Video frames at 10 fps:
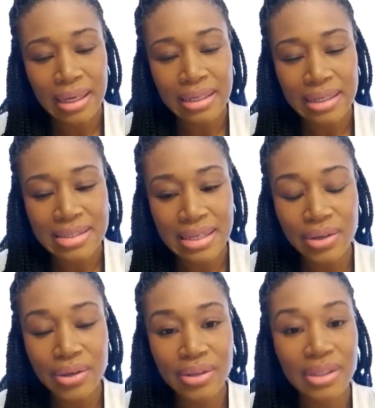And I say
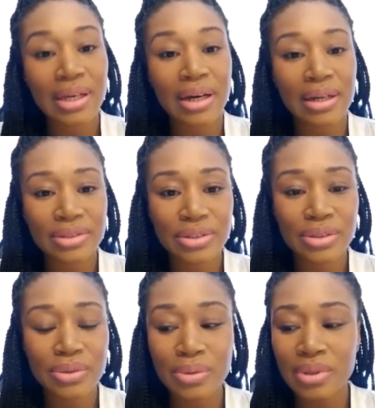early on to do